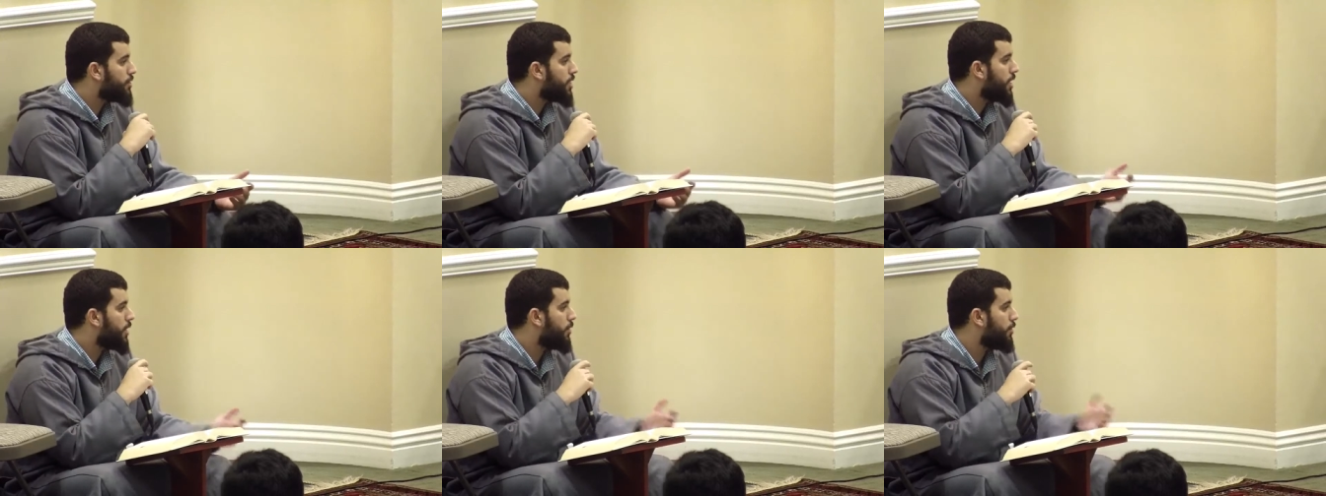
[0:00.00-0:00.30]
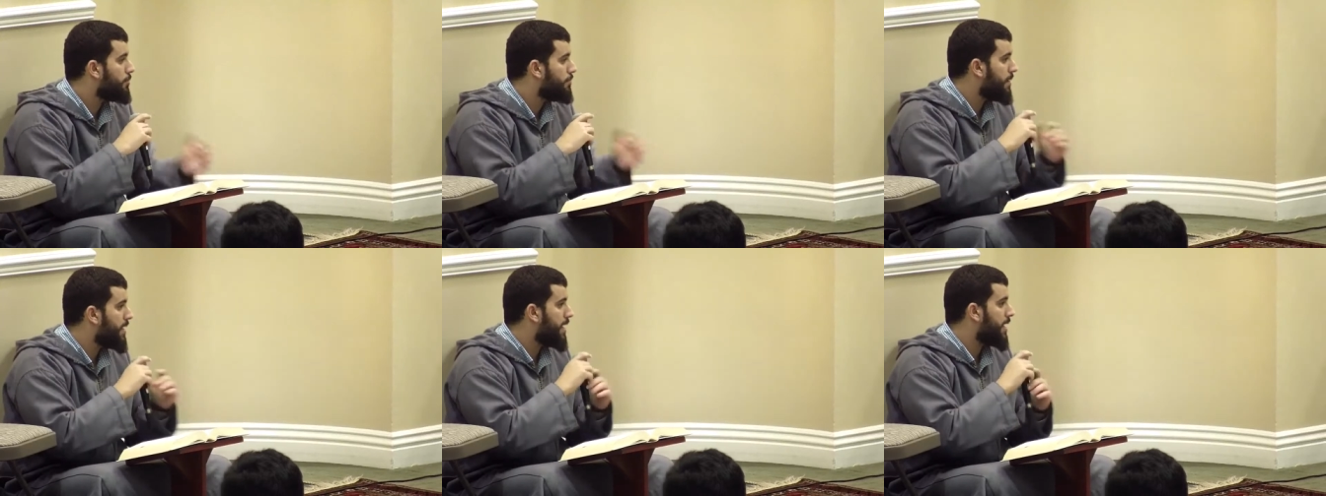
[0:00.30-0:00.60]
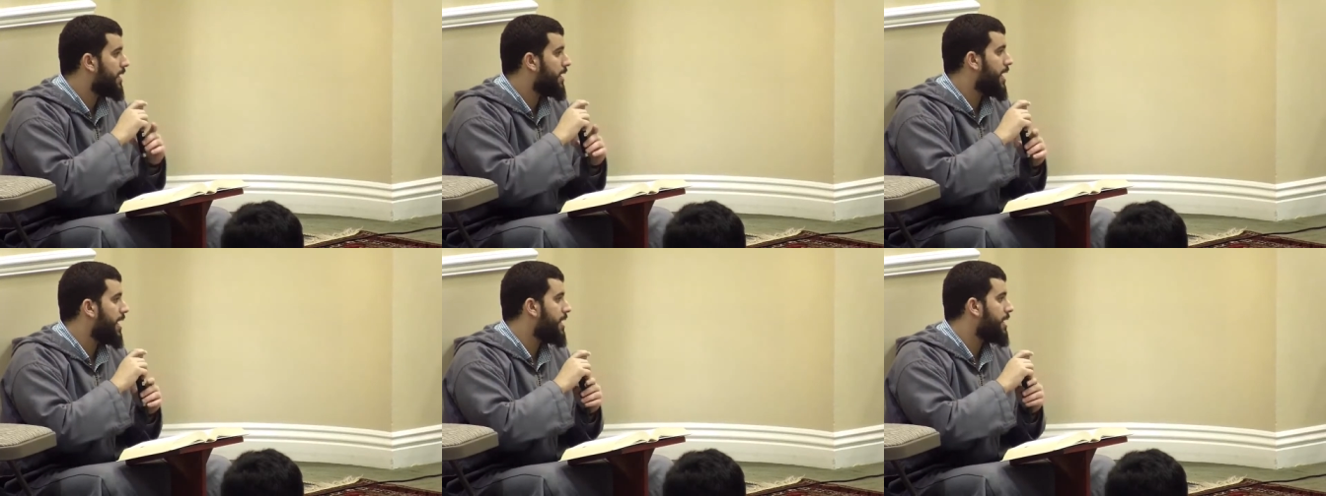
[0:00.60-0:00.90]
They could be
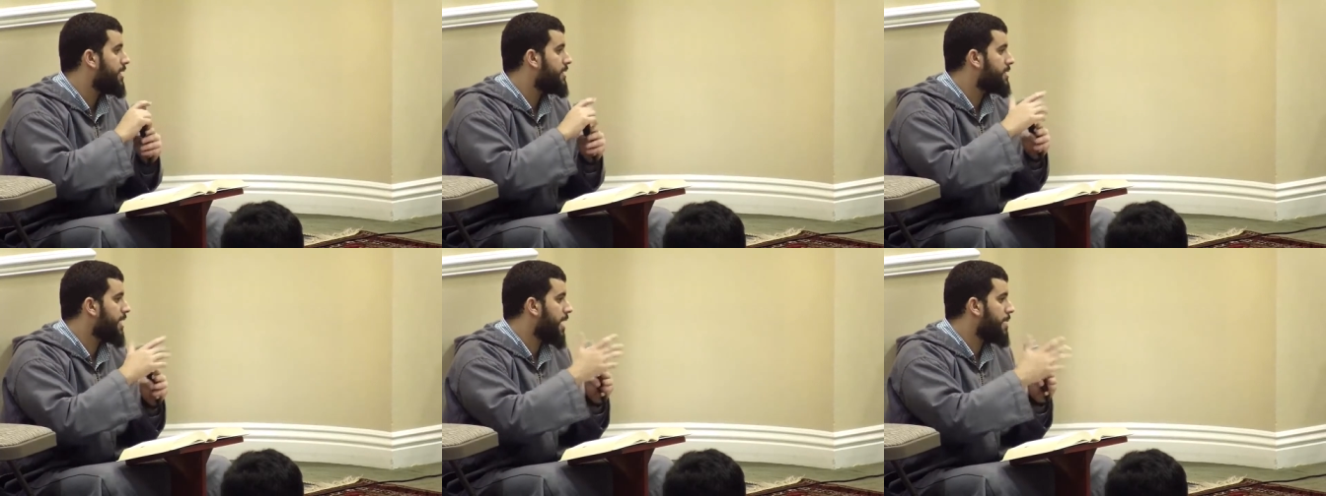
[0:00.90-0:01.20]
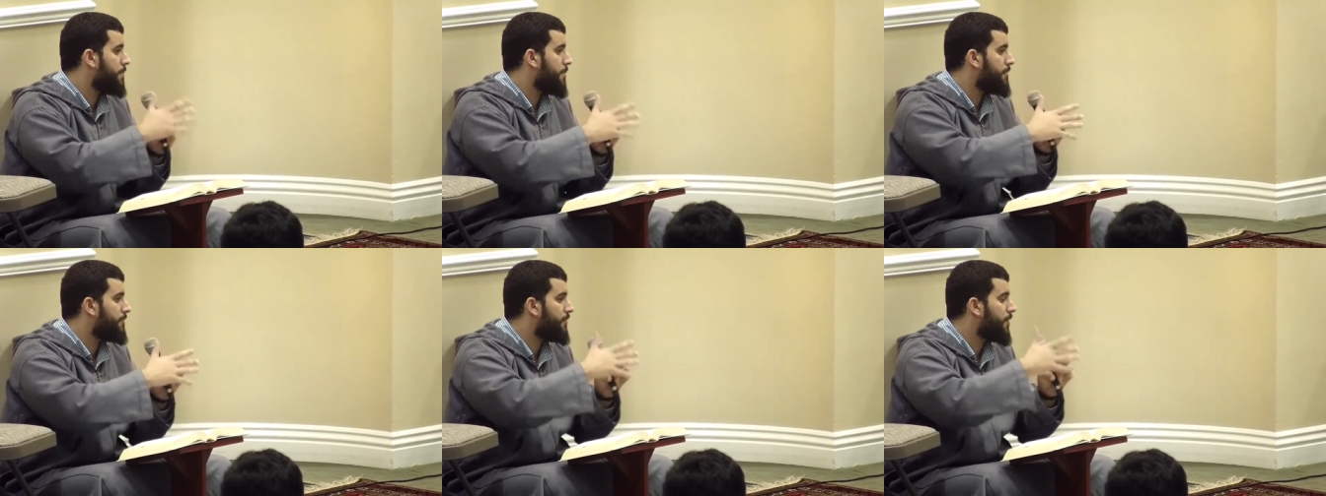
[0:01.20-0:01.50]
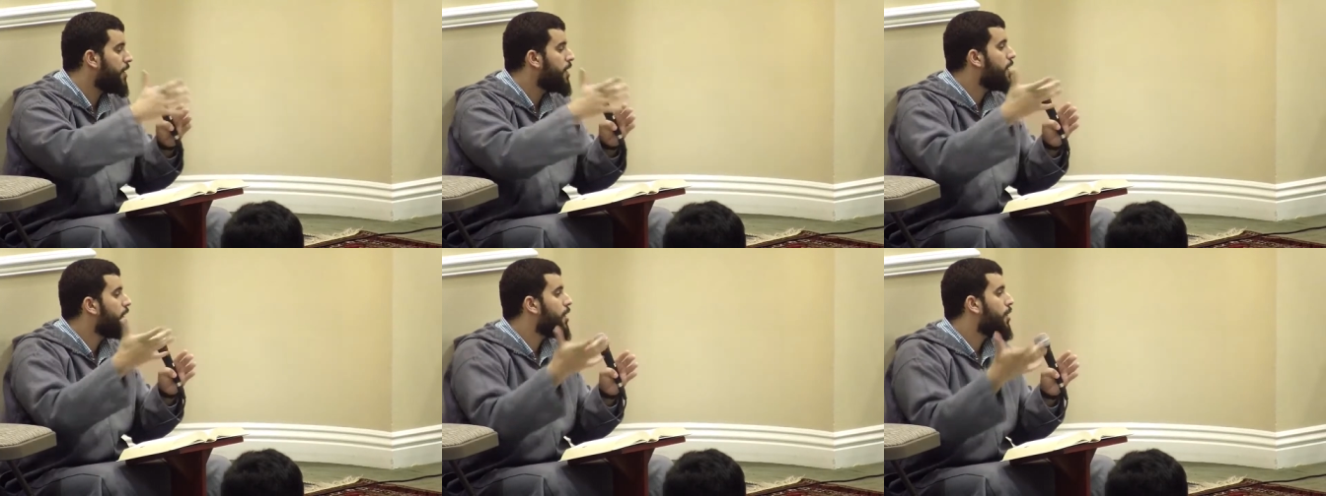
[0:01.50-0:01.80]
in any type of
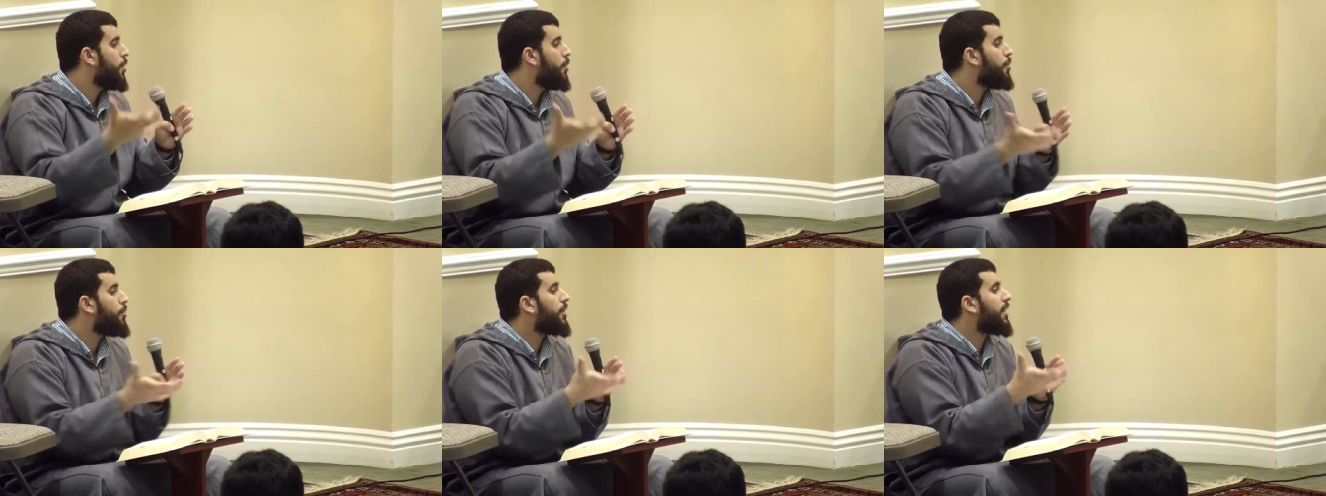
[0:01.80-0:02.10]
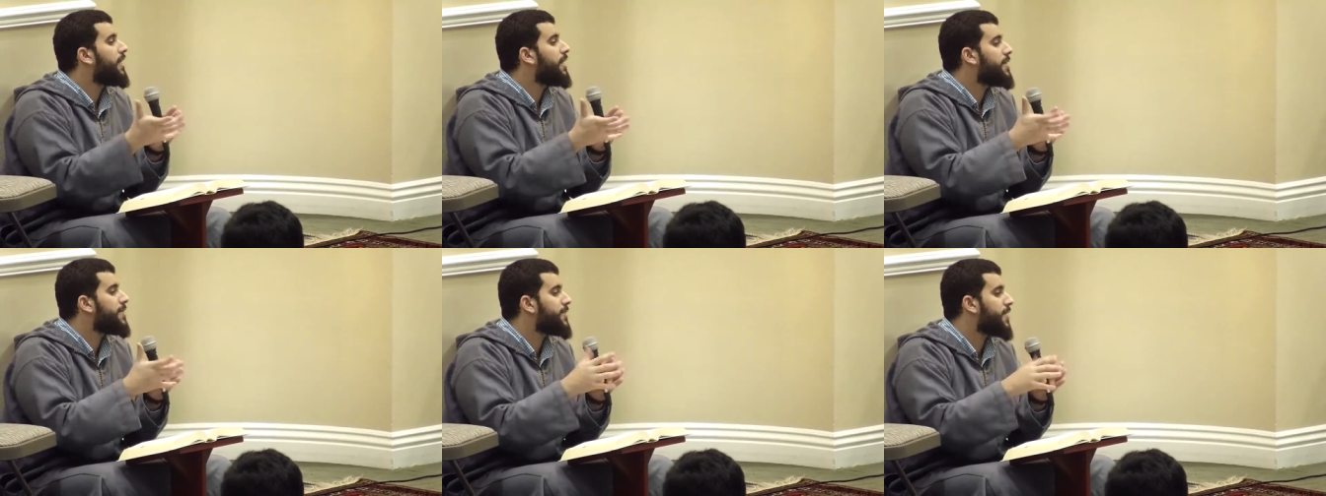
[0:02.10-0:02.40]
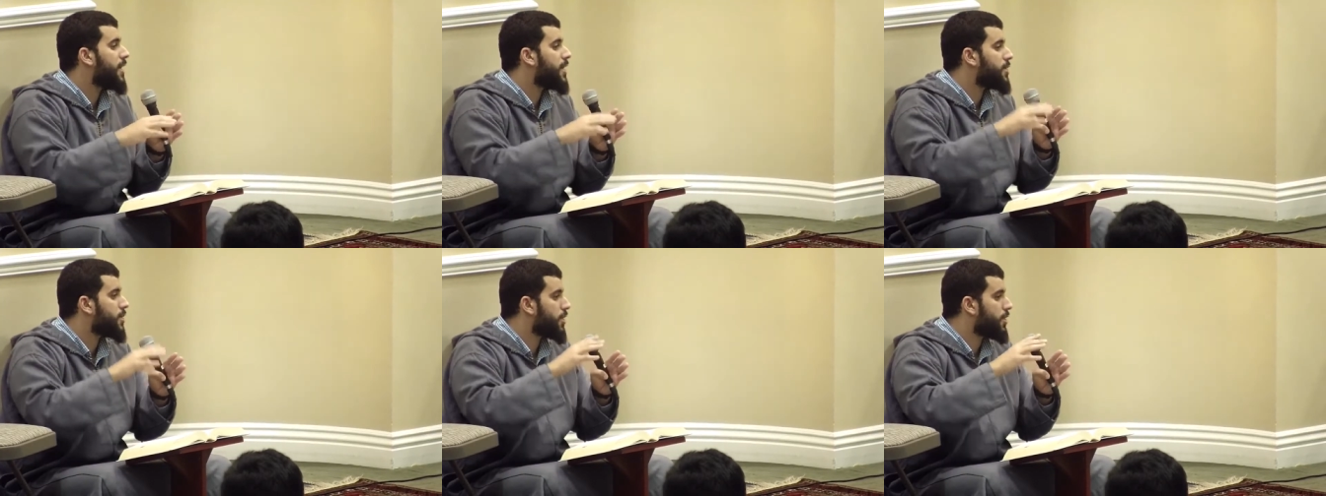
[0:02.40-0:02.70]

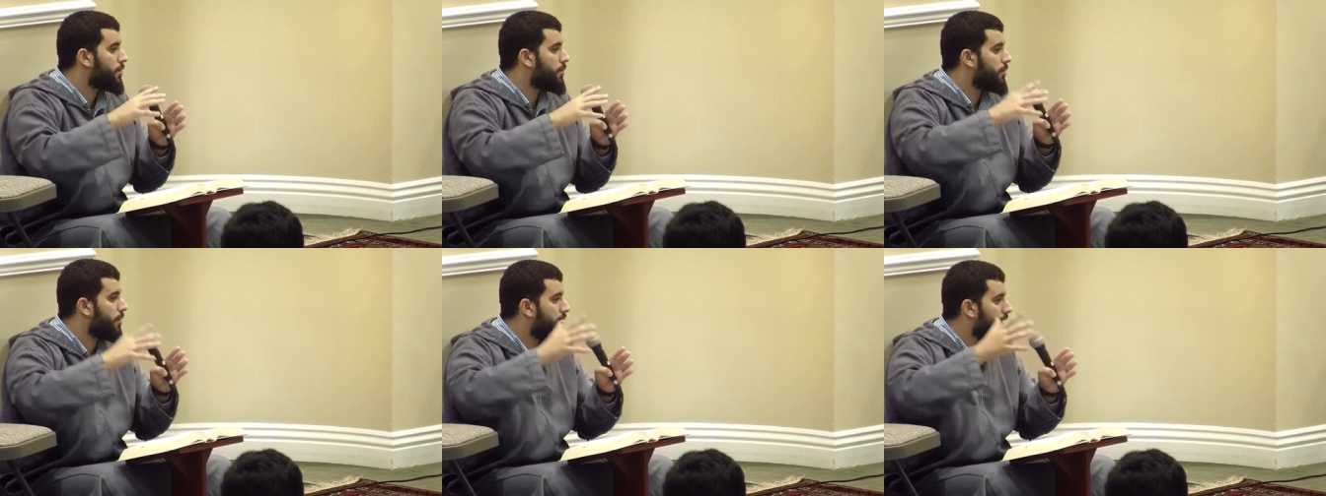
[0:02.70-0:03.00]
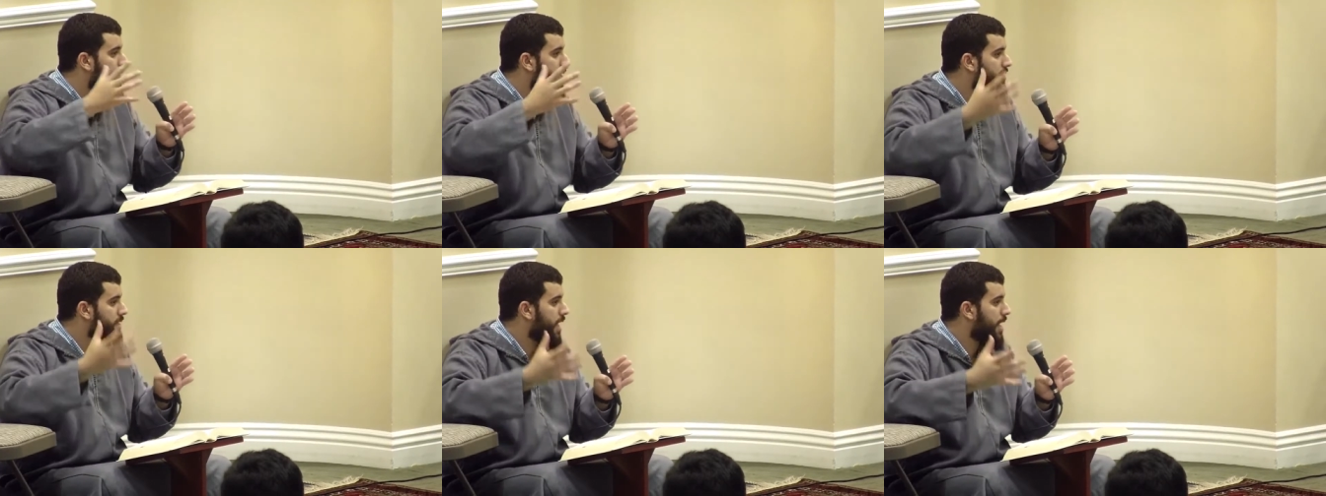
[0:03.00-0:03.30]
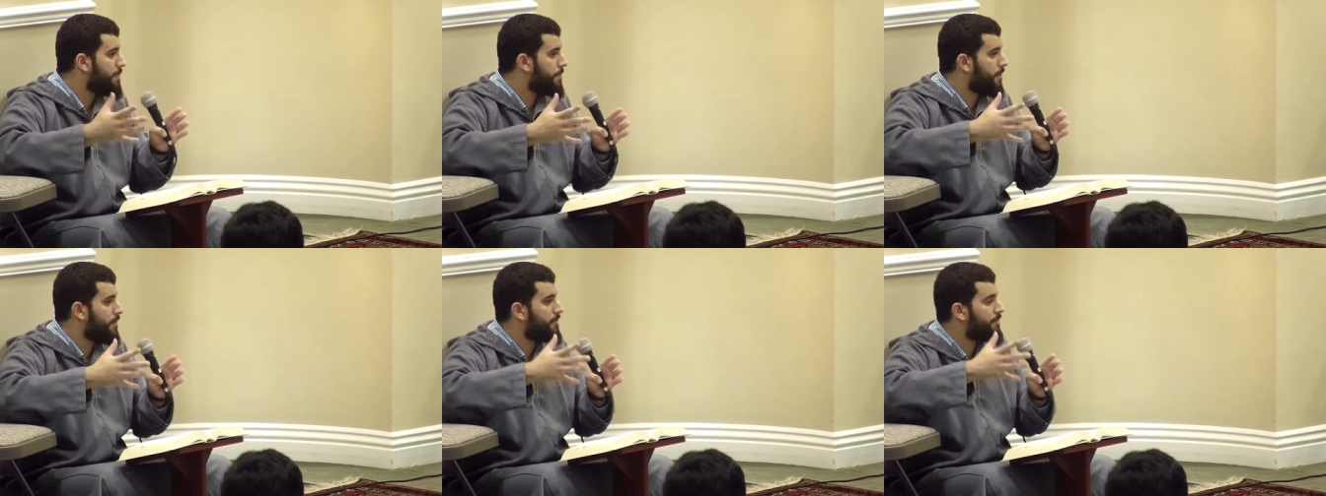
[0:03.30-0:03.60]
organization or any
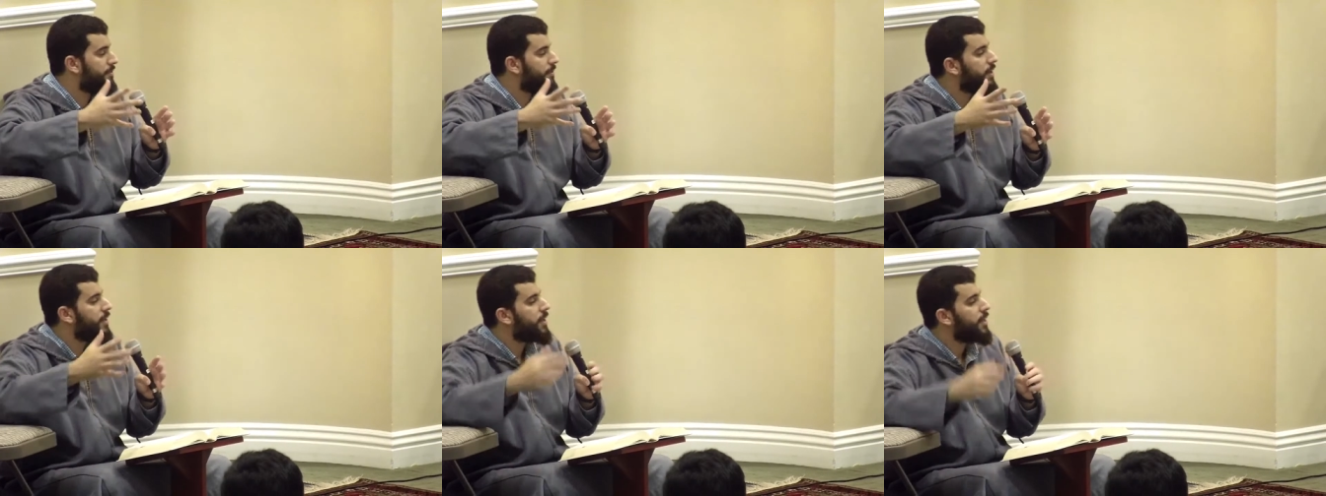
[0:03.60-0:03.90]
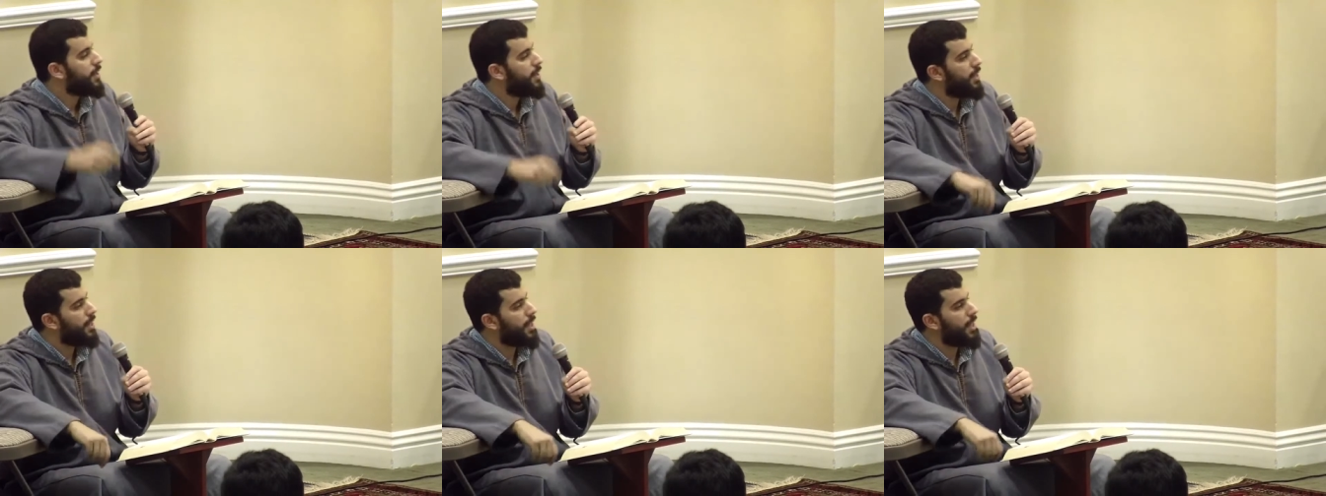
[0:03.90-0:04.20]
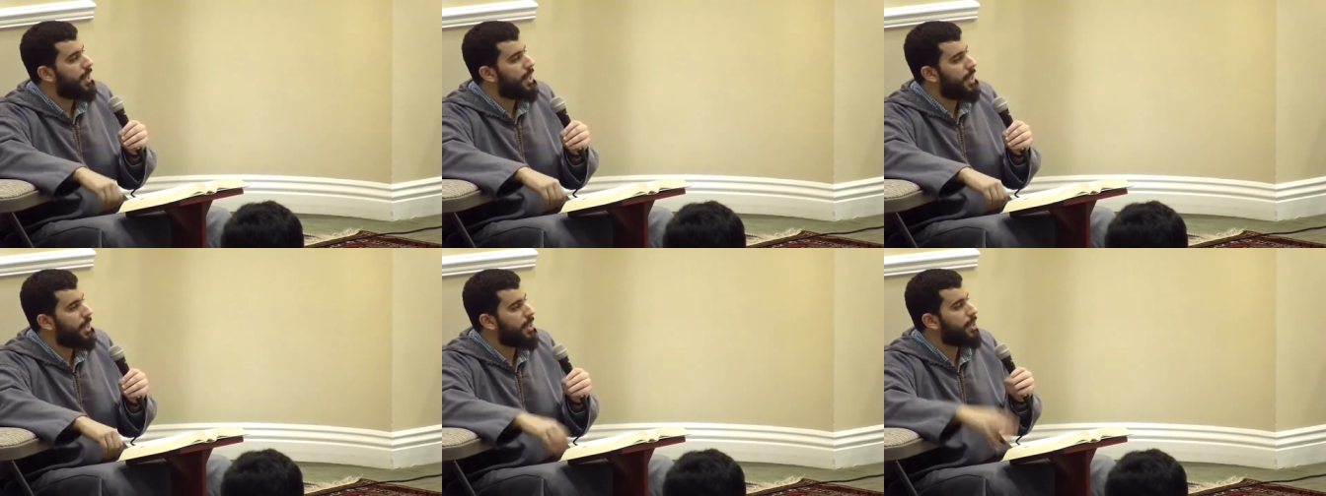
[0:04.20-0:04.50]
type of
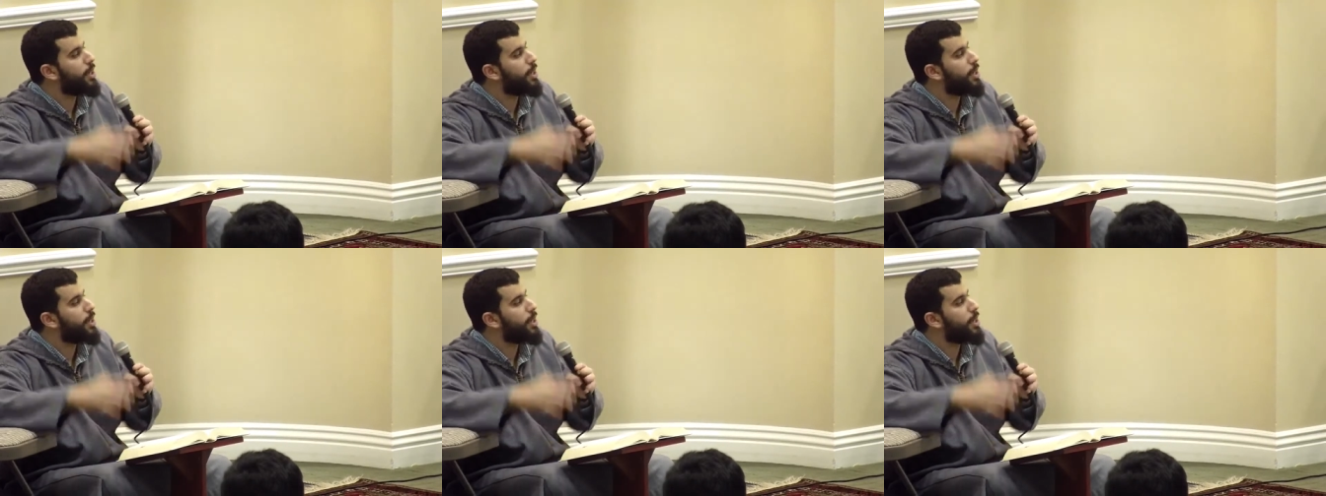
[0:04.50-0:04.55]
uh,